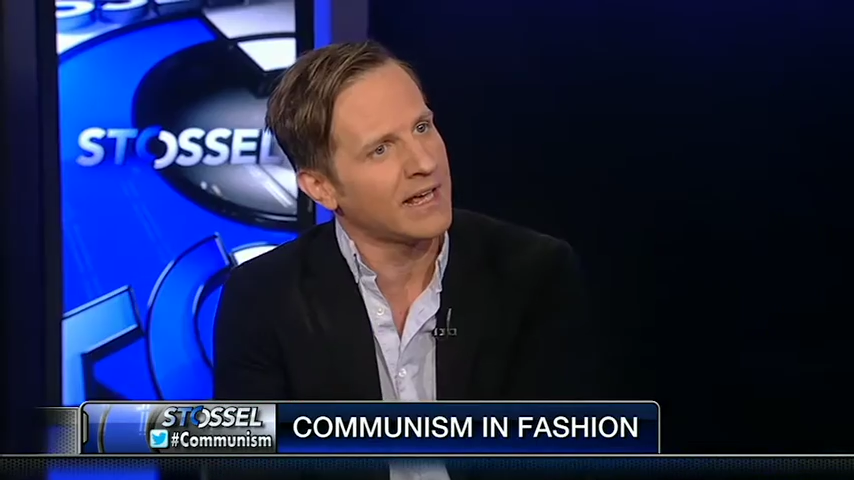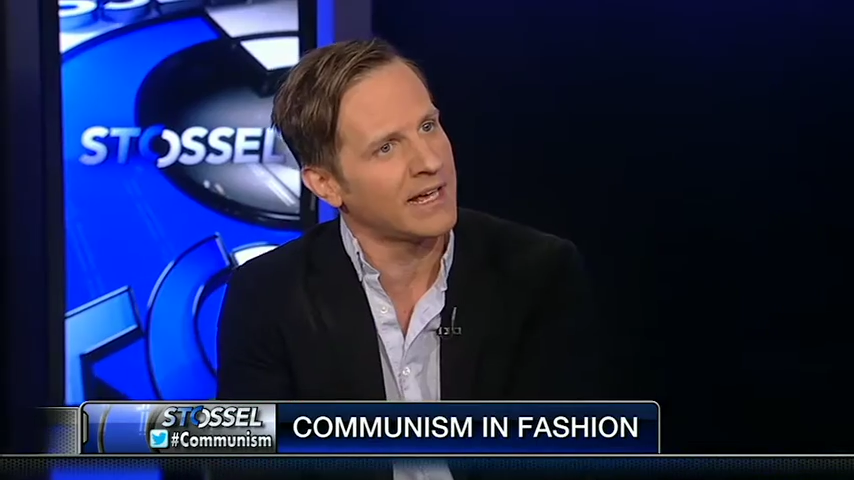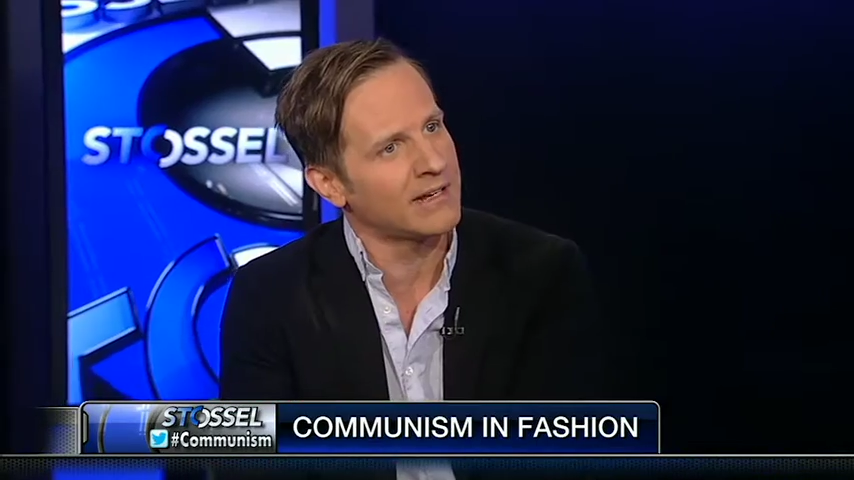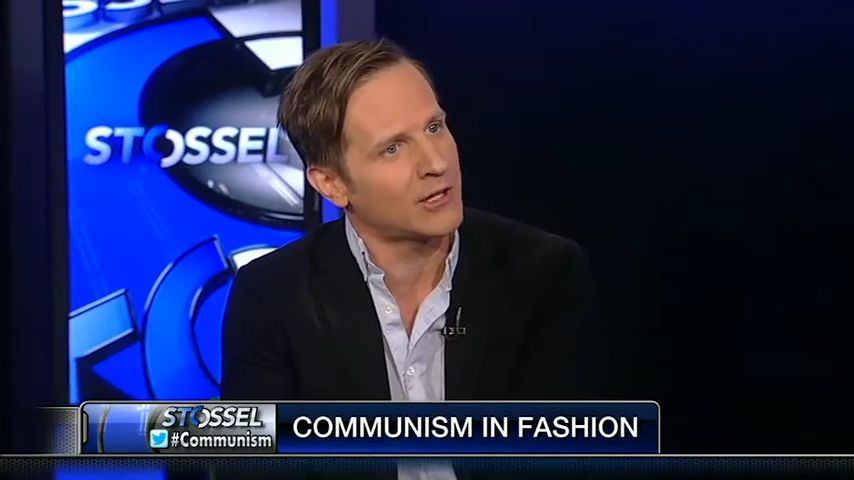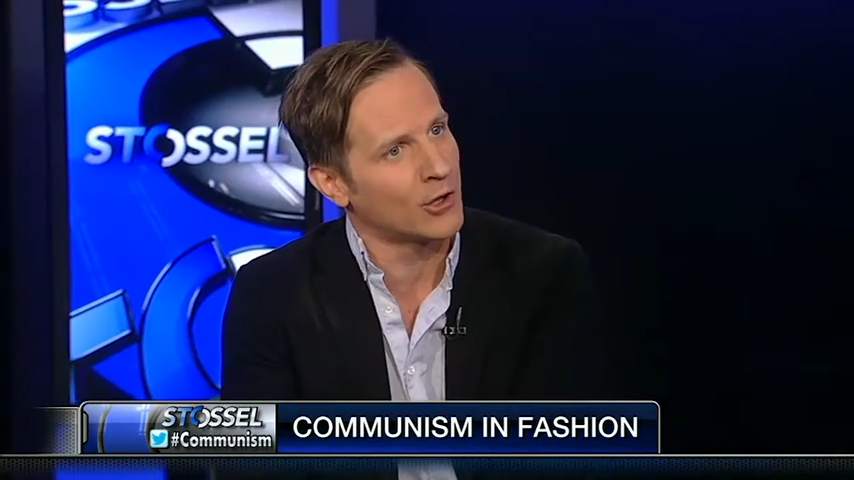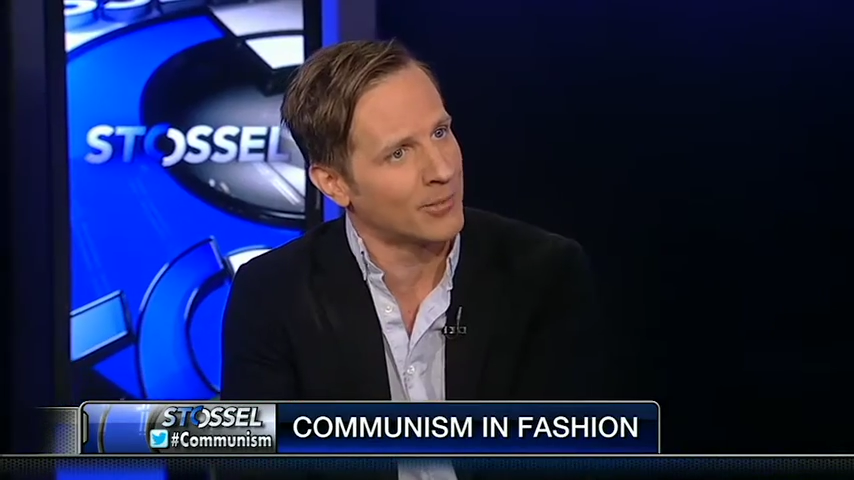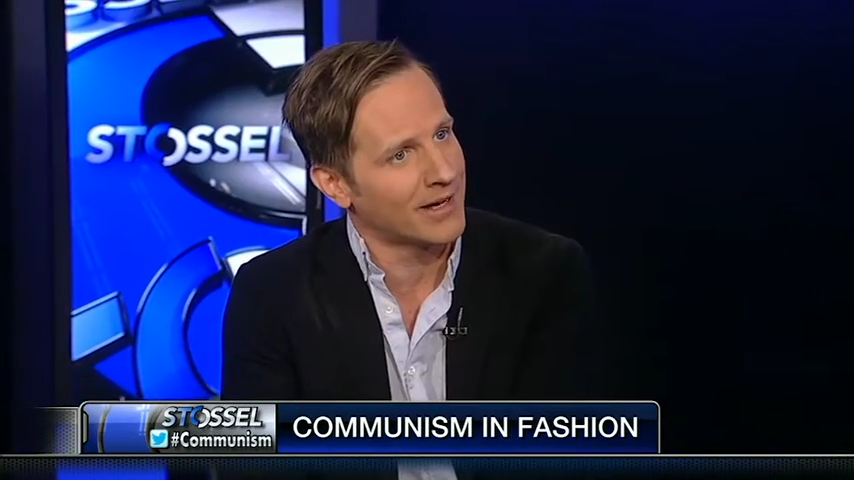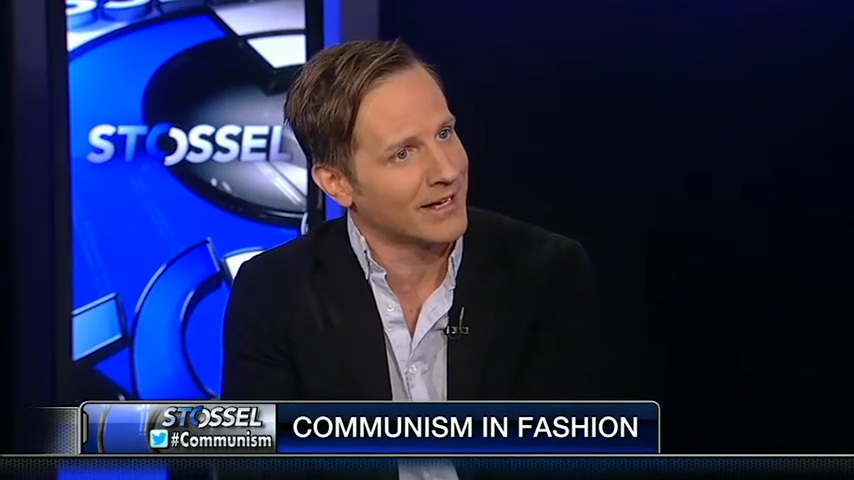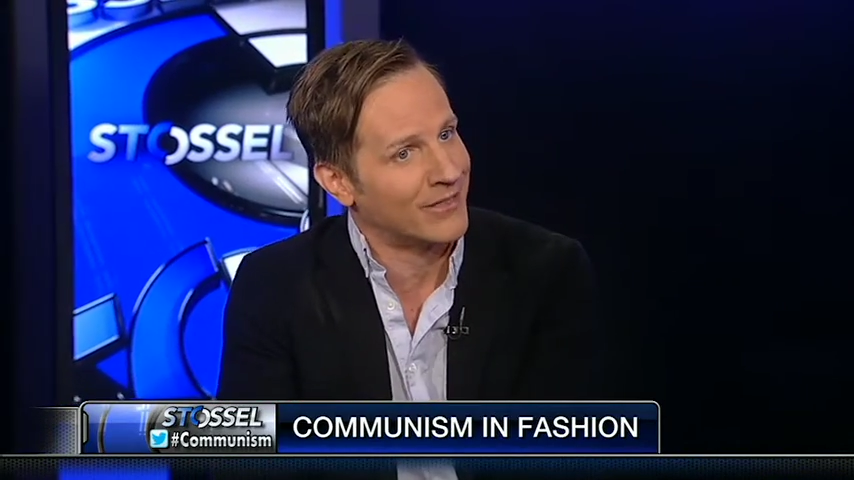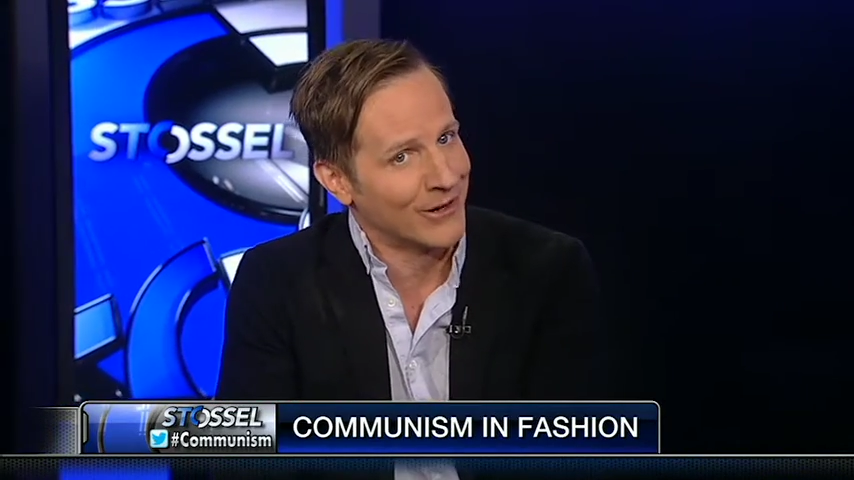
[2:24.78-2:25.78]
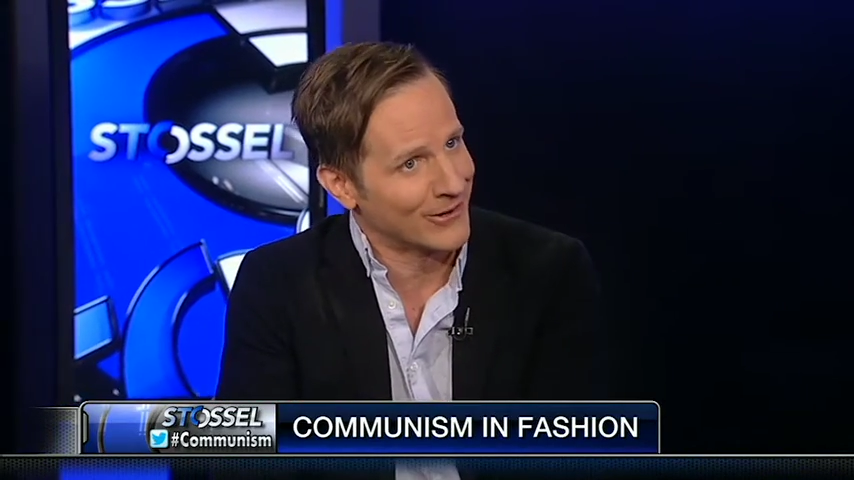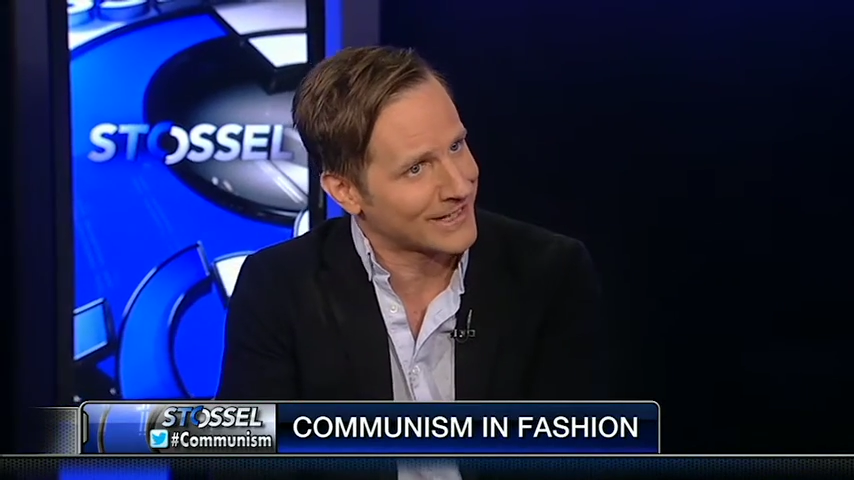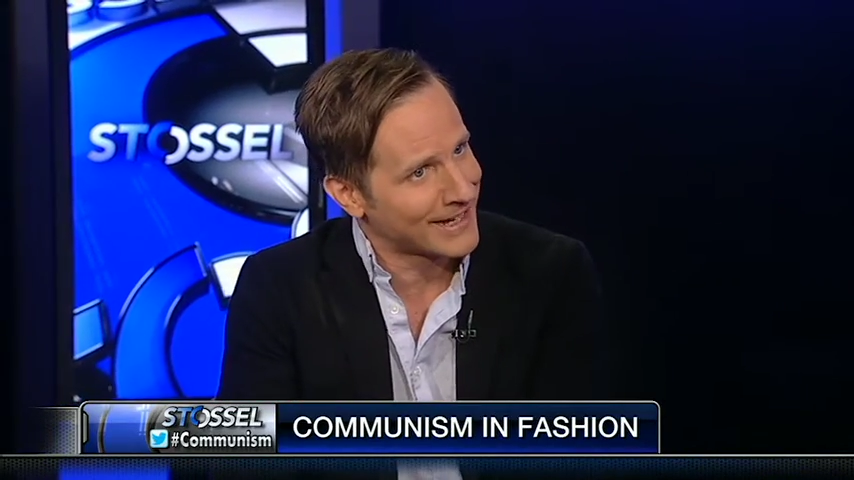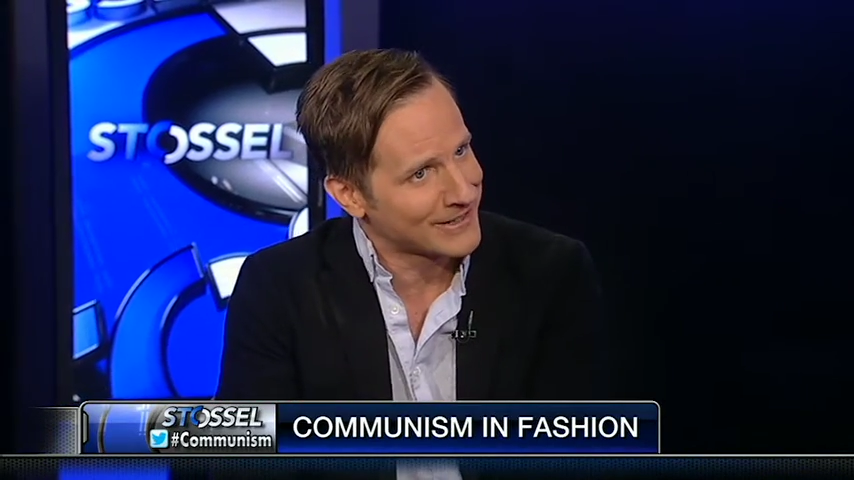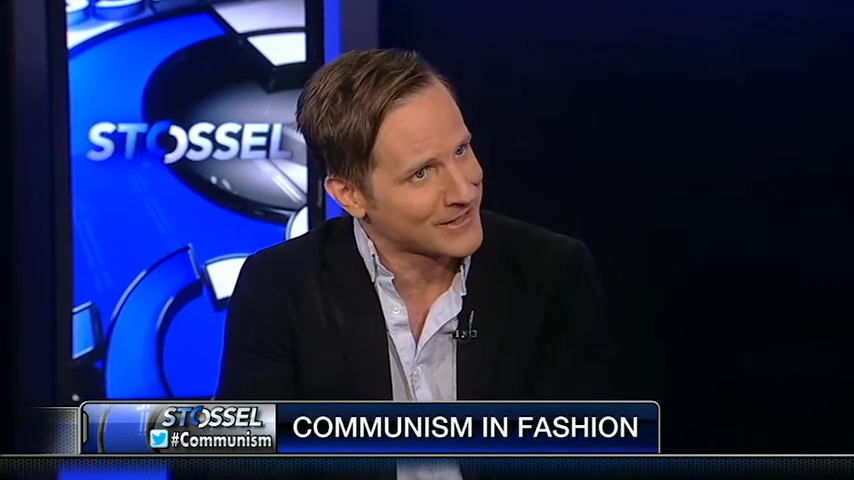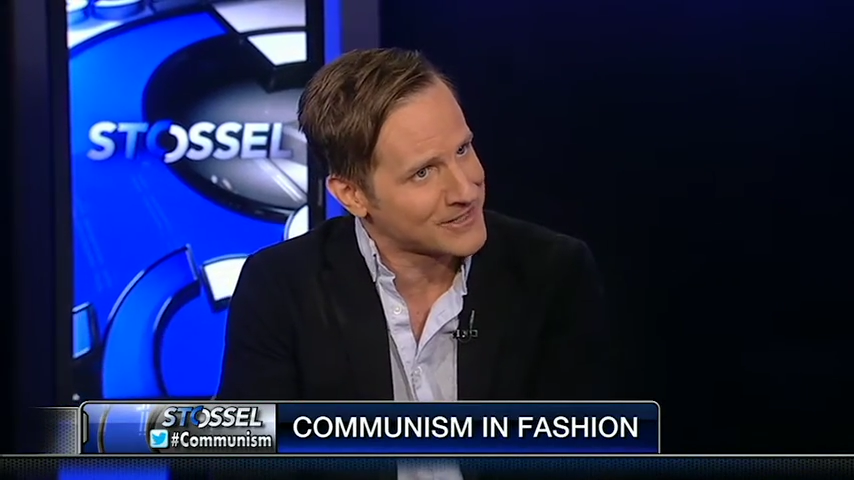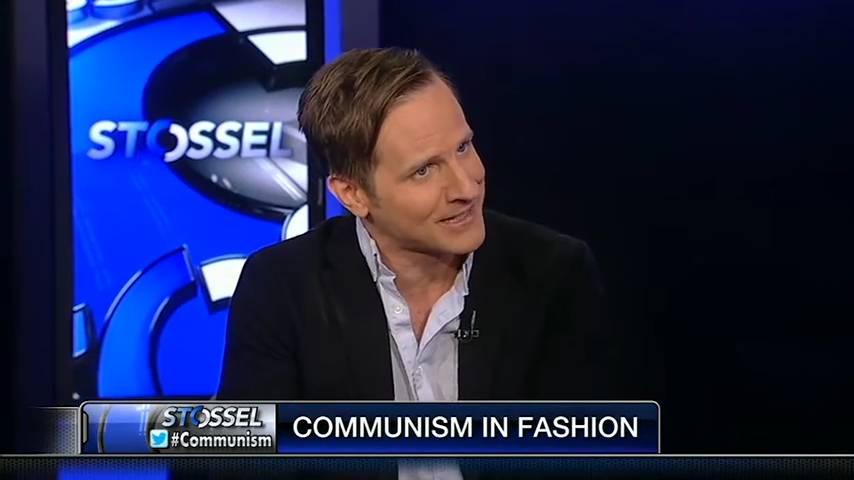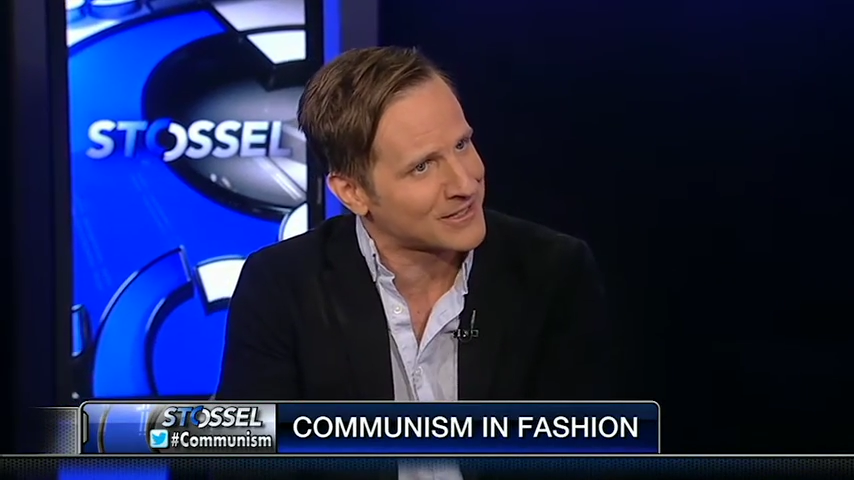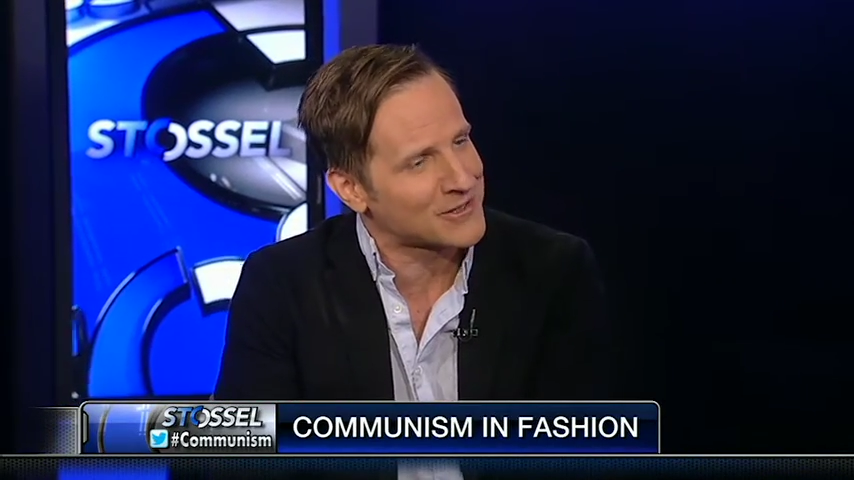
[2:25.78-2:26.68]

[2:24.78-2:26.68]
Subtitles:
in Cuba in the early 1960s.